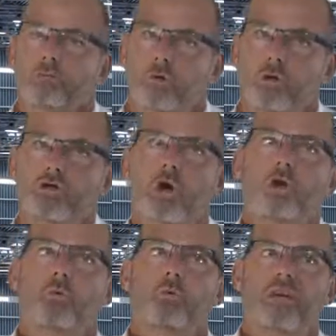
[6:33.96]
so
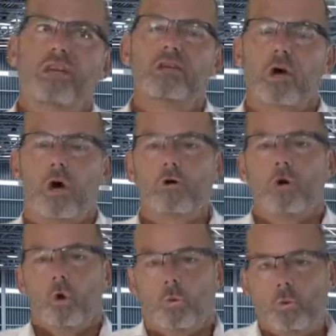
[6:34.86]
that we know
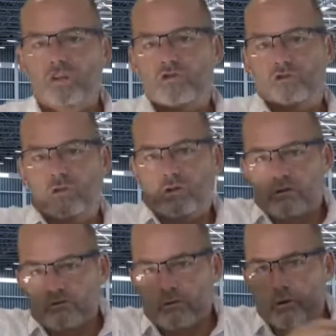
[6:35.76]
which
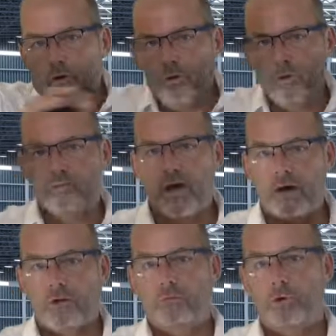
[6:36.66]
of all of our
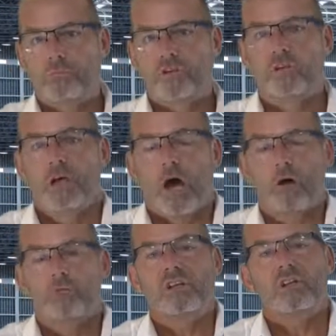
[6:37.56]
equipment are
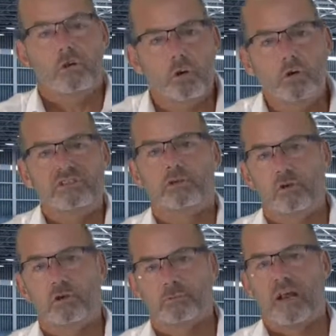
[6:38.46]
really causing
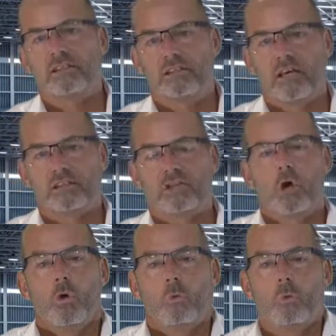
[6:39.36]
all the breakdowns.
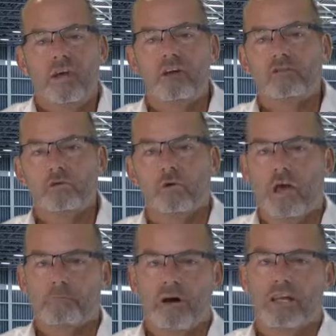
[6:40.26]
Where is all
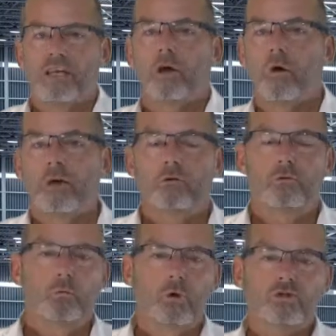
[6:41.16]
our money going?
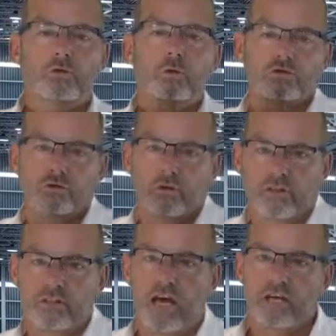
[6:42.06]
What's causing all the
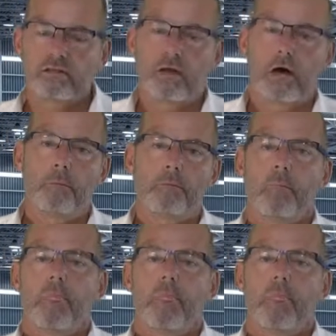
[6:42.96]
downtime?